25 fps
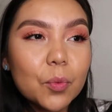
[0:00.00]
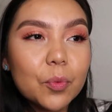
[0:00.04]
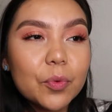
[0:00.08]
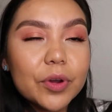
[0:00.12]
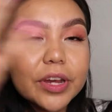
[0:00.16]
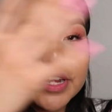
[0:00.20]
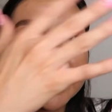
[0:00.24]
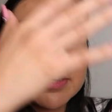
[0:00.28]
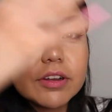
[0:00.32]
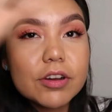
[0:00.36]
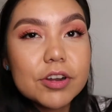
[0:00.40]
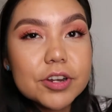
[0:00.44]

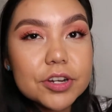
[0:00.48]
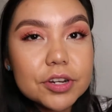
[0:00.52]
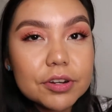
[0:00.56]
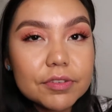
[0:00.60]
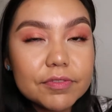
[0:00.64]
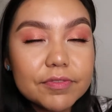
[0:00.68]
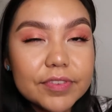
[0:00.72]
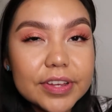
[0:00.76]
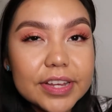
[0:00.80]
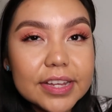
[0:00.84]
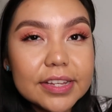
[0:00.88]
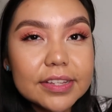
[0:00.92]
went on your
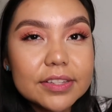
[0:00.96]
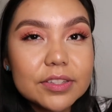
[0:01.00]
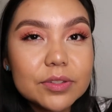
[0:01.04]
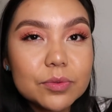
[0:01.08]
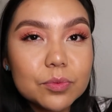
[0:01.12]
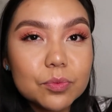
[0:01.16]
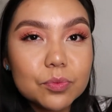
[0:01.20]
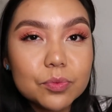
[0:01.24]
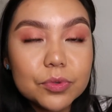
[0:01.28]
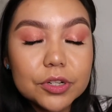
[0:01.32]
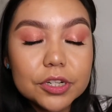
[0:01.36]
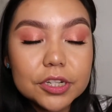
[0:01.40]
face
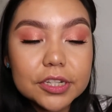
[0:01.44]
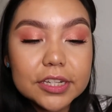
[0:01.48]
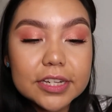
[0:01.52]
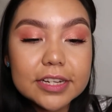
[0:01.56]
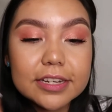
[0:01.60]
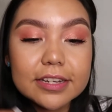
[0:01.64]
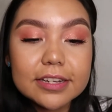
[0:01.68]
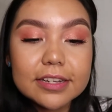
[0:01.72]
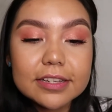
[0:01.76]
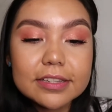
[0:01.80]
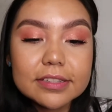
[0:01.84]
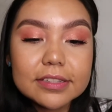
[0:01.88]

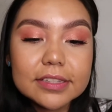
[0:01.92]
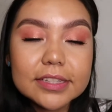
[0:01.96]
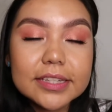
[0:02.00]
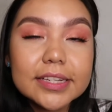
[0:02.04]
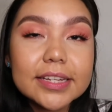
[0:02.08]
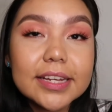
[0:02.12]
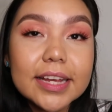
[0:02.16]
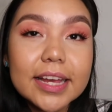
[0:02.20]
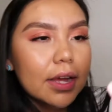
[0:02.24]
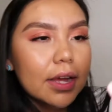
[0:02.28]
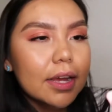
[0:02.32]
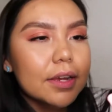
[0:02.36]
really easily.